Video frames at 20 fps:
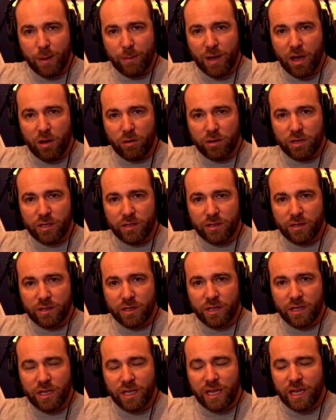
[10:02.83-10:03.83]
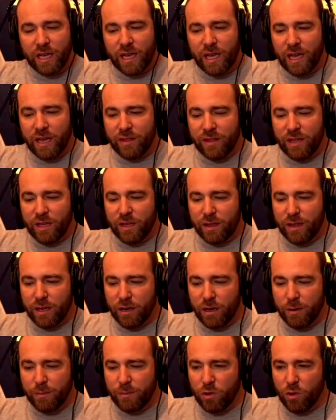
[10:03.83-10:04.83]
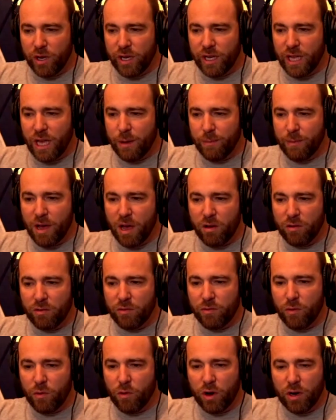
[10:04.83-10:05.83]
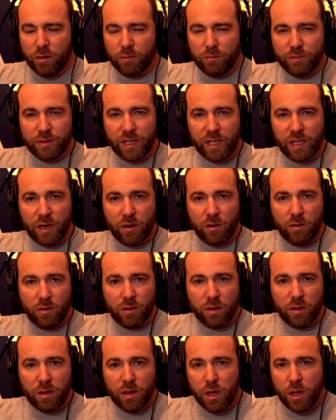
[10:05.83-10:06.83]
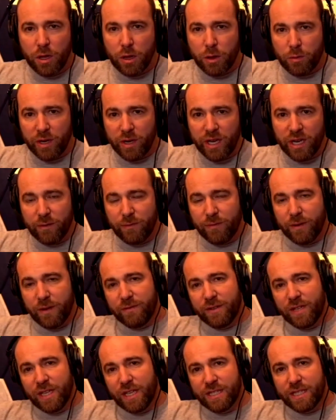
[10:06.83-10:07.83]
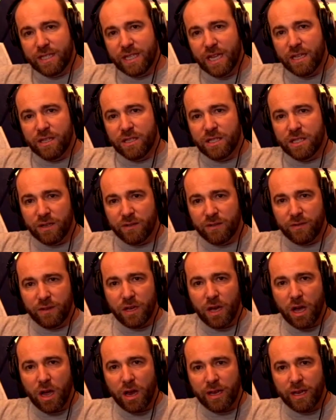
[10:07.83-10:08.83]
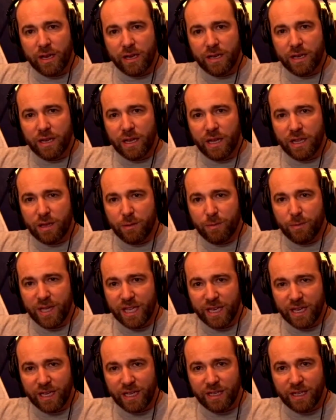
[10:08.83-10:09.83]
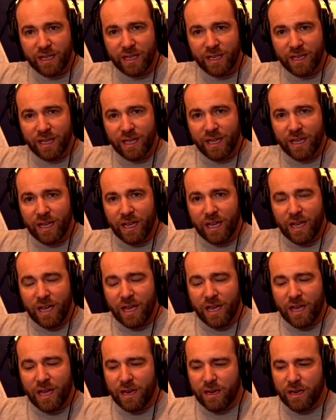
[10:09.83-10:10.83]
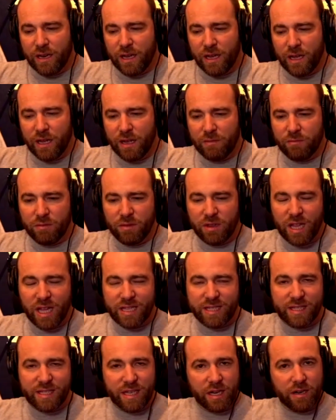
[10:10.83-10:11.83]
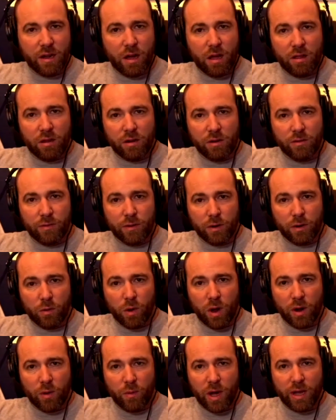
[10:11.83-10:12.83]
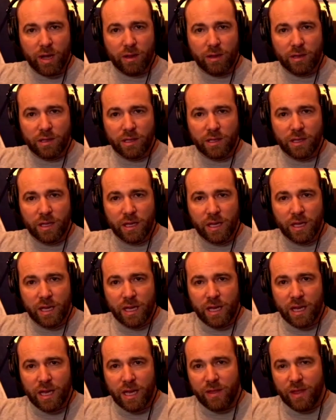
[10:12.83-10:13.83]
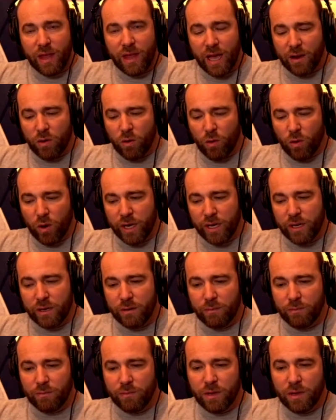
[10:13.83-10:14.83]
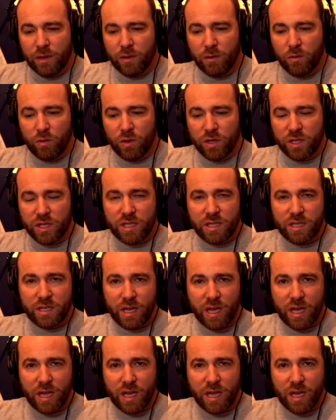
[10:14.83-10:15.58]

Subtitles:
out, and the Ethereum coin came out for, 3 to 15 cents if you got it at the beginning, and less than $1 for quite a while. And that coin was,